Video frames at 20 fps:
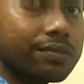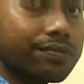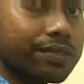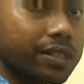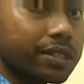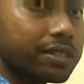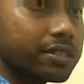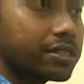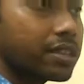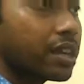If
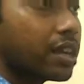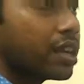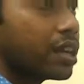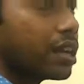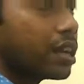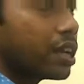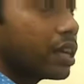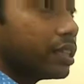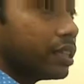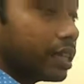it is
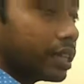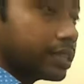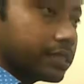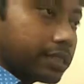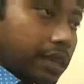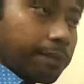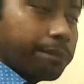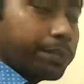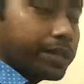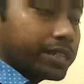there are
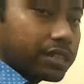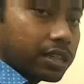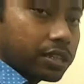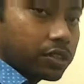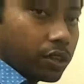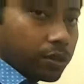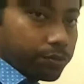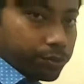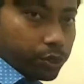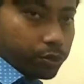some pressure
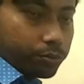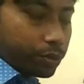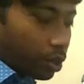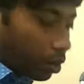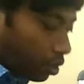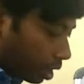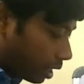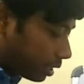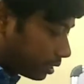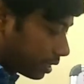drop will be
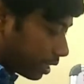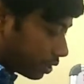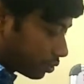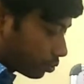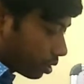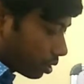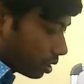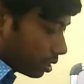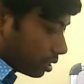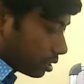occur,
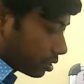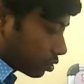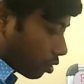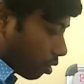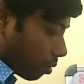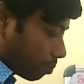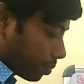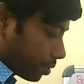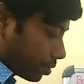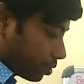that's why it's
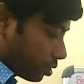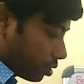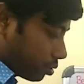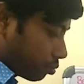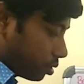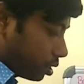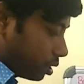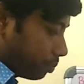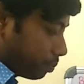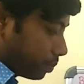
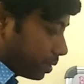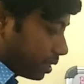compensated with